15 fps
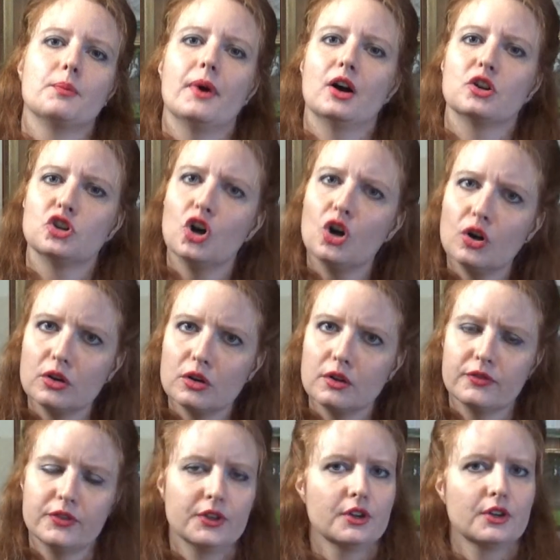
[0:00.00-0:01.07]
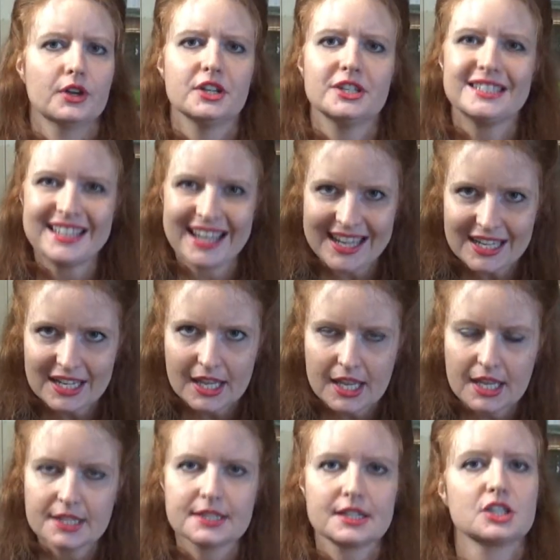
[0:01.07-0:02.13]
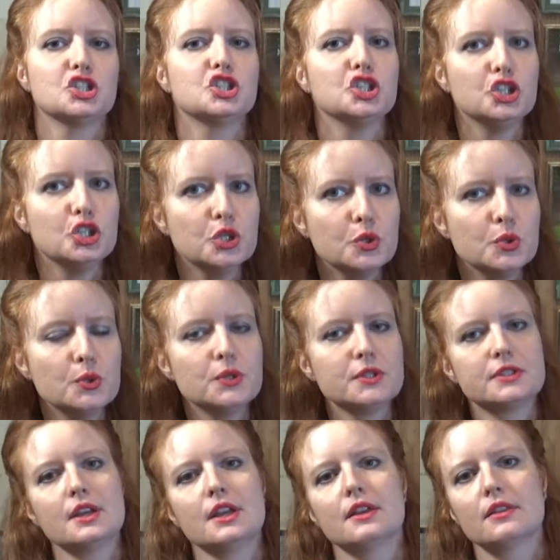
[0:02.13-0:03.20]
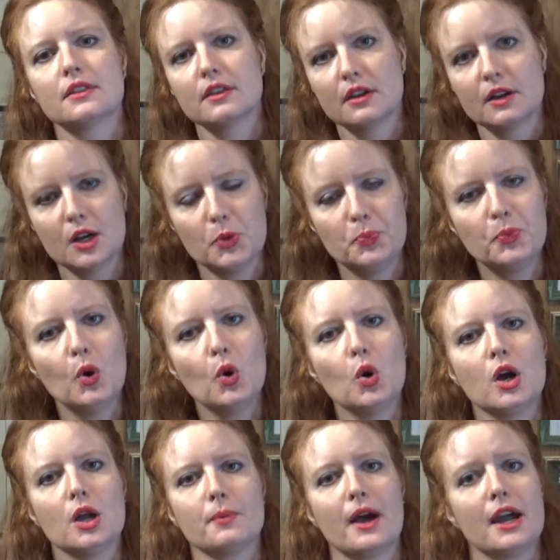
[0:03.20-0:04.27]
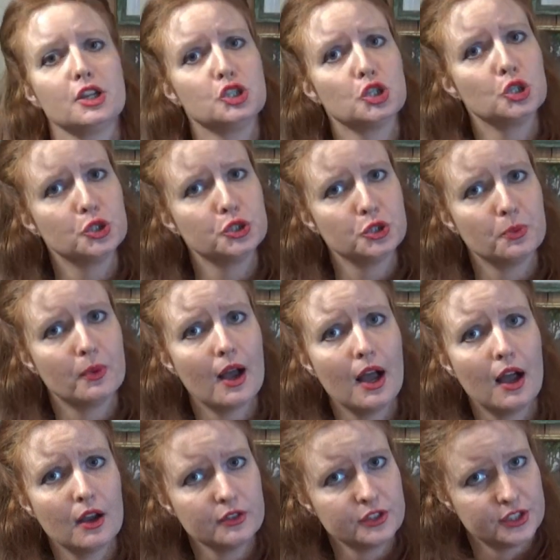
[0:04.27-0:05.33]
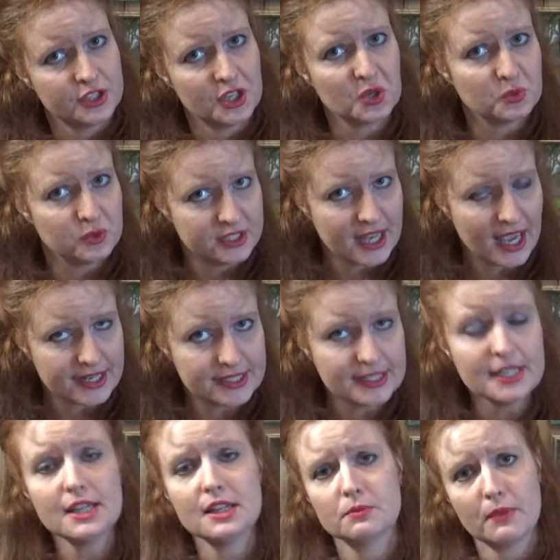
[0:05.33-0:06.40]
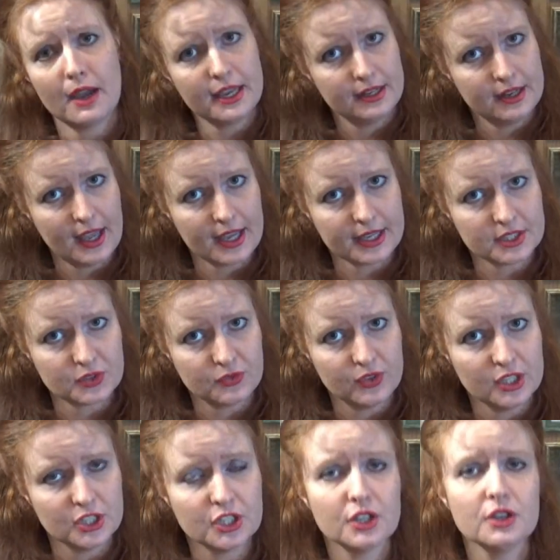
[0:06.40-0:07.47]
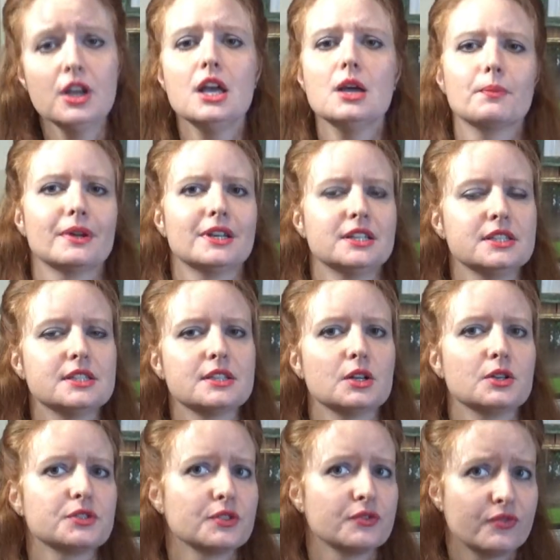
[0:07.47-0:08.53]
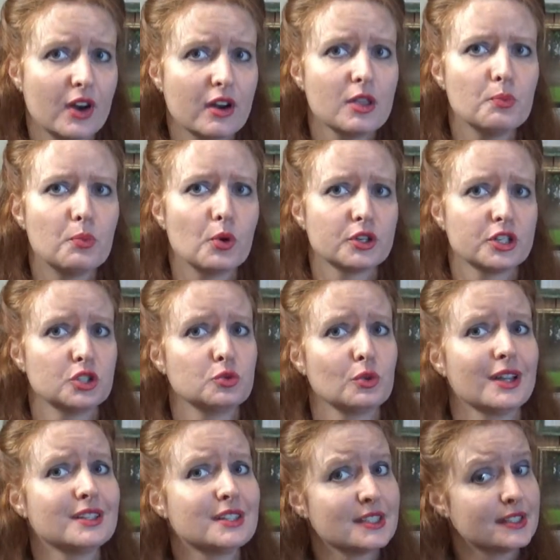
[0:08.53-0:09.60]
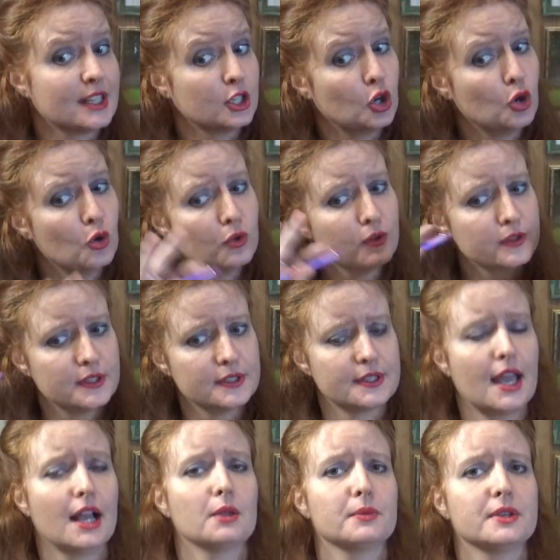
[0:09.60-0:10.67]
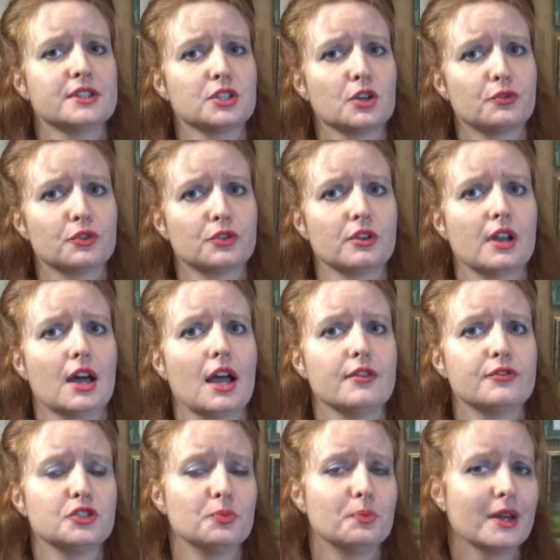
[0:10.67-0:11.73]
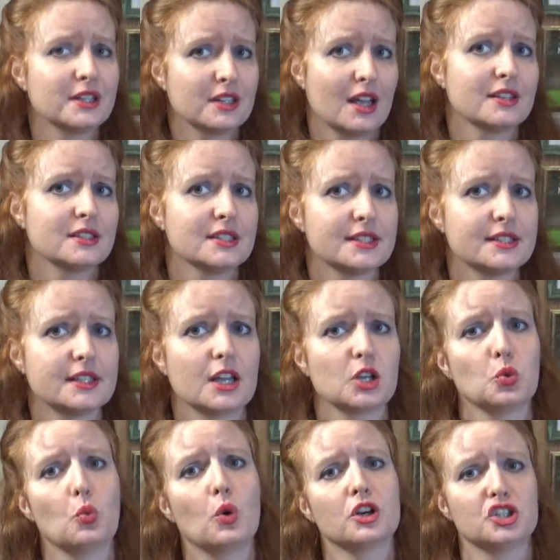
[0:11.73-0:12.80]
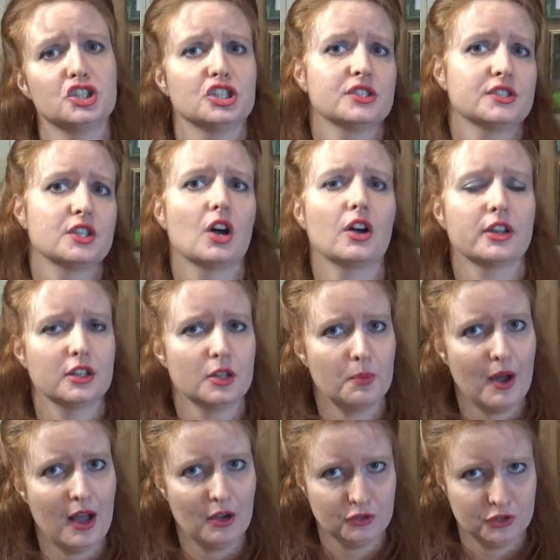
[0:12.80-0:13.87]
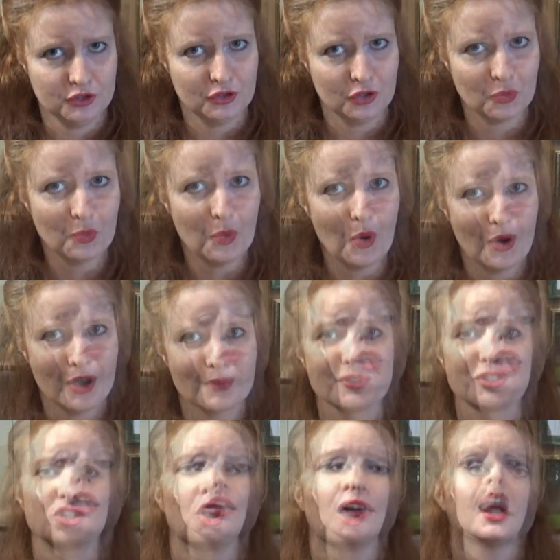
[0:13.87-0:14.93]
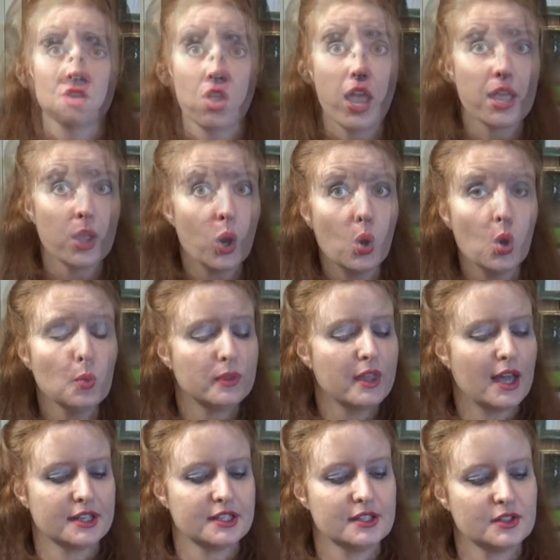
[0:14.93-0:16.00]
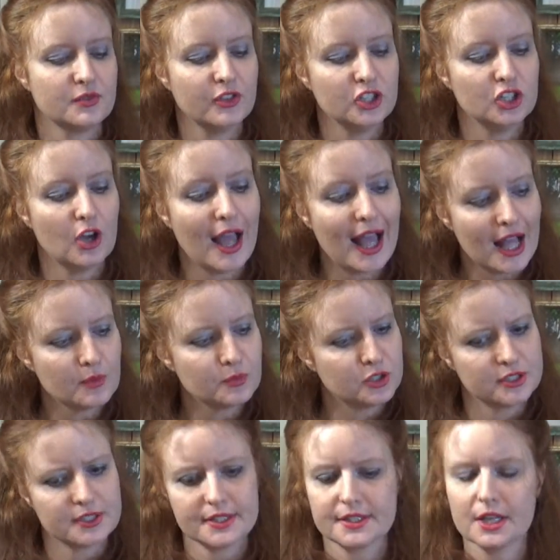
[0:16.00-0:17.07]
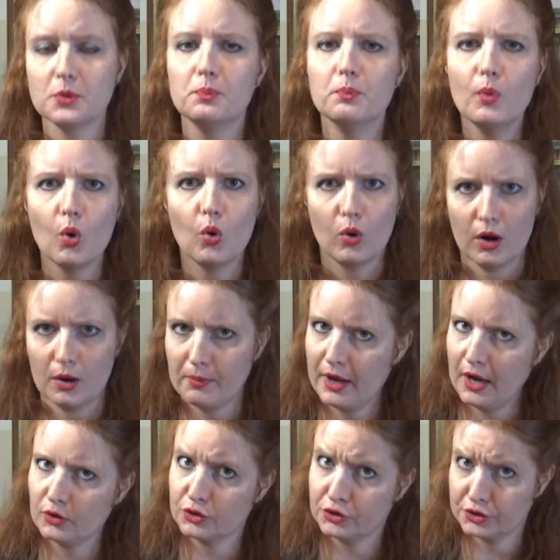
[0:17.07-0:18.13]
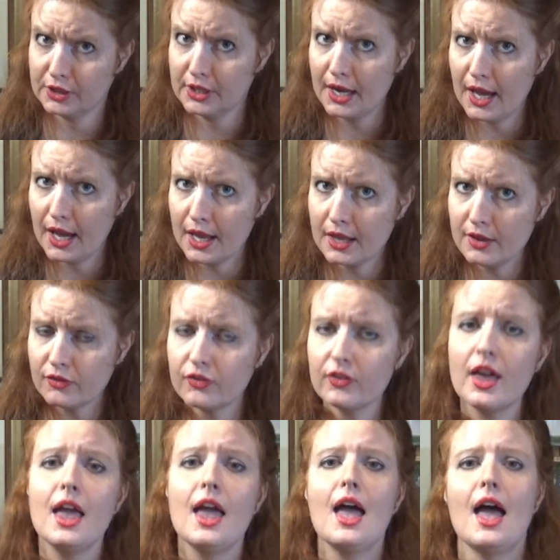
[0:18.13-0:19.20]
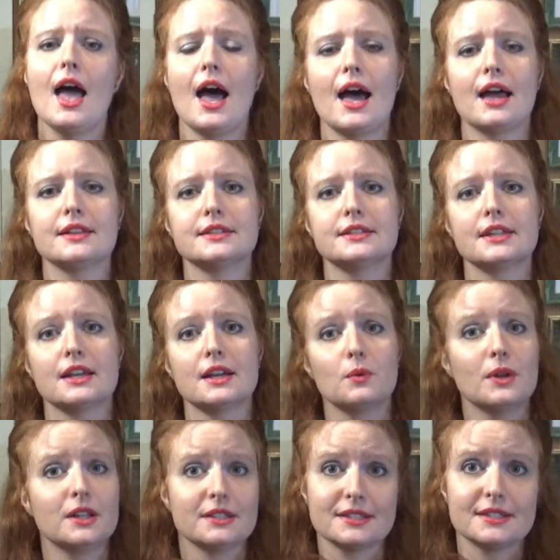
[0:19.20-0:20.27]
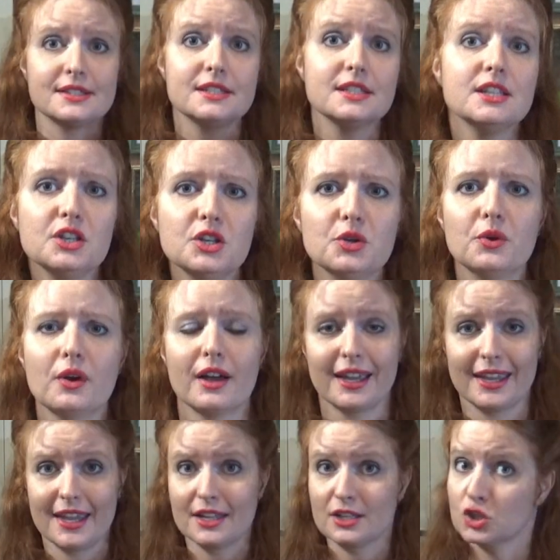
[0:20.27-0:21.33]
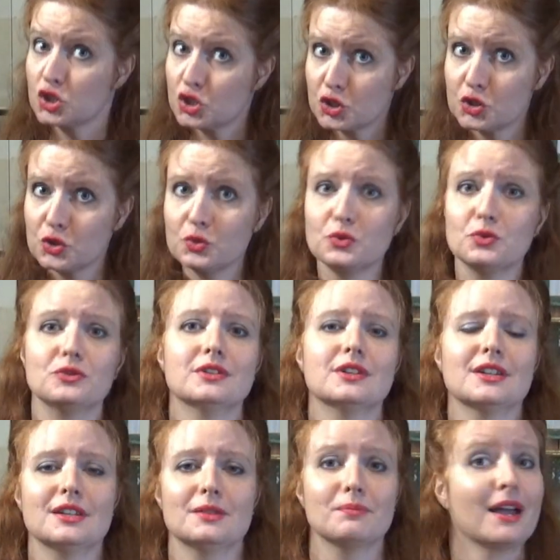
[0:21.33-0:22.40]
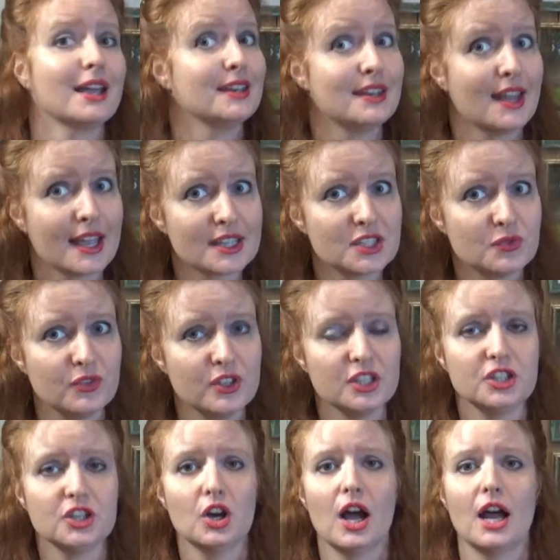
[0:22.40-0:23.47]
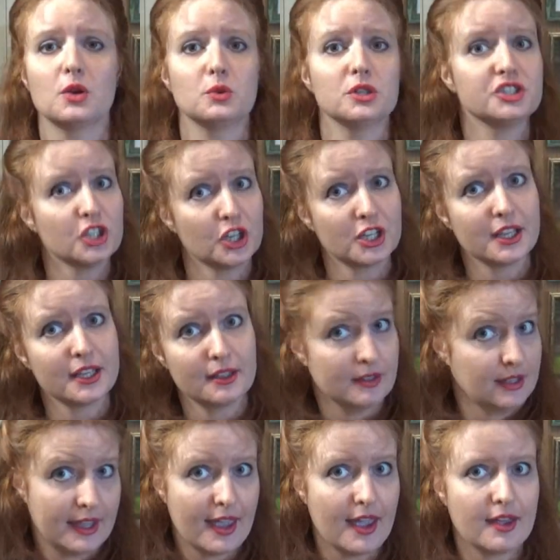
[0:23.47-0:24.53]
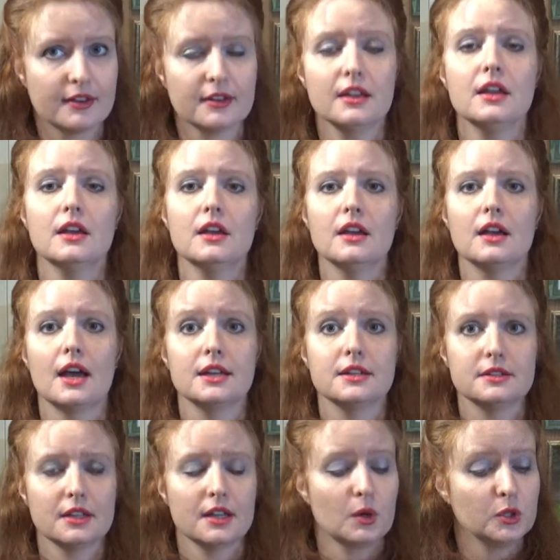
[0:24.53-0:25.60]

about all of the techniques that she used in the poem I told you about, so Daddy, in my next video, but it is also very important to understand all these elements of her life to better understand what she's talking about in her poems. So I hope that this video helped to understand more about her life, and see you again soon in my next video, and we'll talk again, and